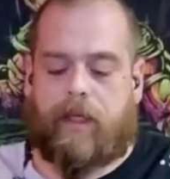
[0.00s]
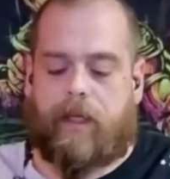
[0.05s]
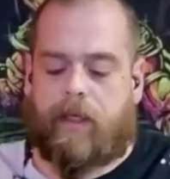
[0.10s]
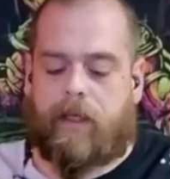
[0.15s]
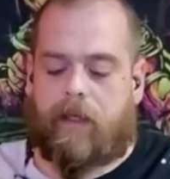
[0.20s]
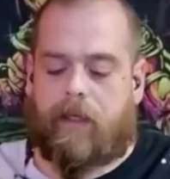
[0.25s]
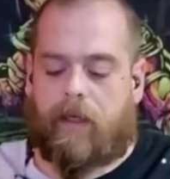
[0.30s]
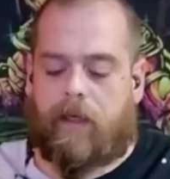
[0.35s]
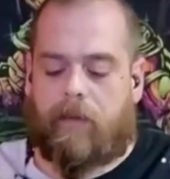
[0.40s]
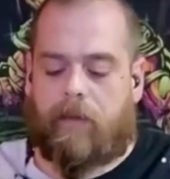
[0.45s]

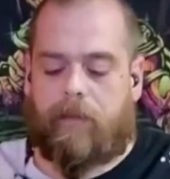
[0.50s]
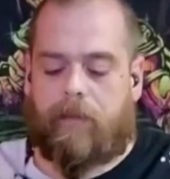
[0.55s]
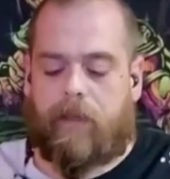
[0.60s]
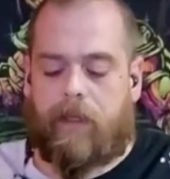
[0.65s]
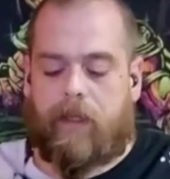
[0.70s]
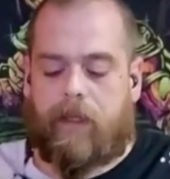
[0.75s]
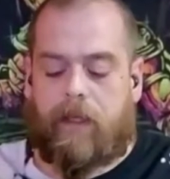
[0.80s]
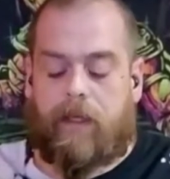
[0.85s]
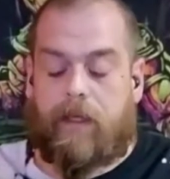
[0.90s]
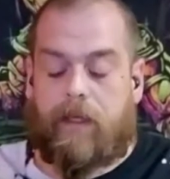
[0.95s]
and
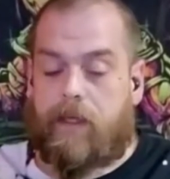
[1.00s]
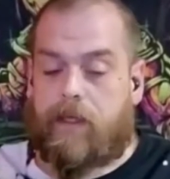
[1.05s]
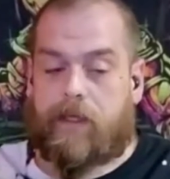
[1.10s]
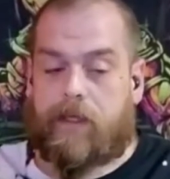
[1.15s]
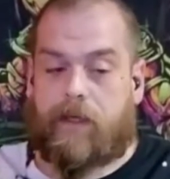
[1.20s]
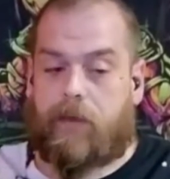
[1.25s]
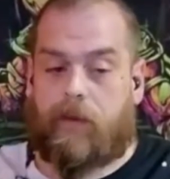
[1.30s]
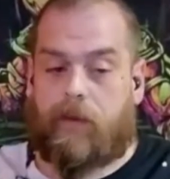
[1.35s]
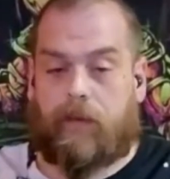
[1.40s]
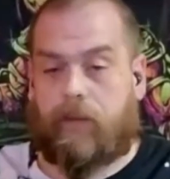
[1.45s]

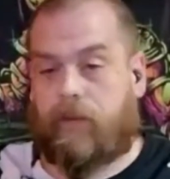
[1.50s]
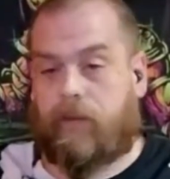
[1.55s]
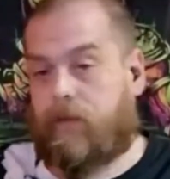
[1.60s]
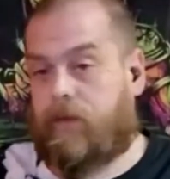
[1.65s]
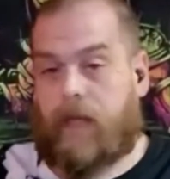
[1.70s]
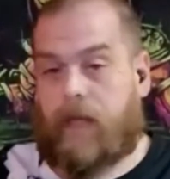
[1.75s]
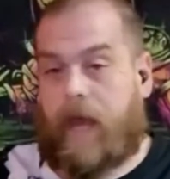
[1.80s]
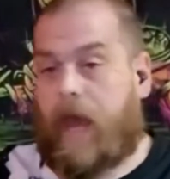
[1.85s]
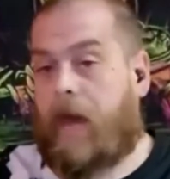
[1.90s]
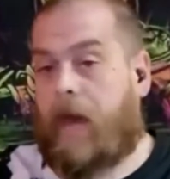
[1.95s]
so
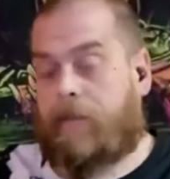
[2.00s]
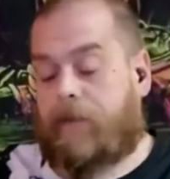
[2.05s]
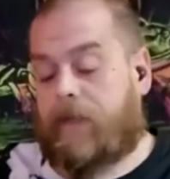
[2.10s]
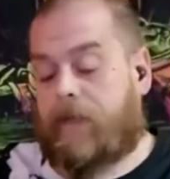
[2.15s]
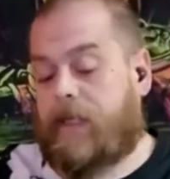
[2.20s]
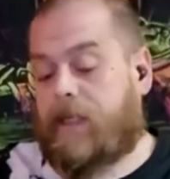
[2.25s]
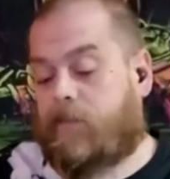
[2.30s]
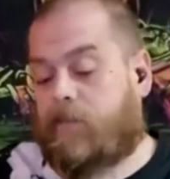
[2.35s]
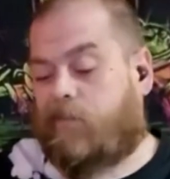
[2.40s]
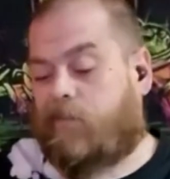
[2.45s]

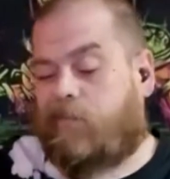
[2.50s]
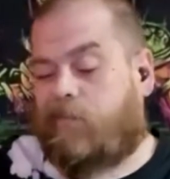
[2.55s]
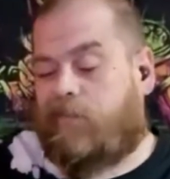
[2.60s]
Apathy's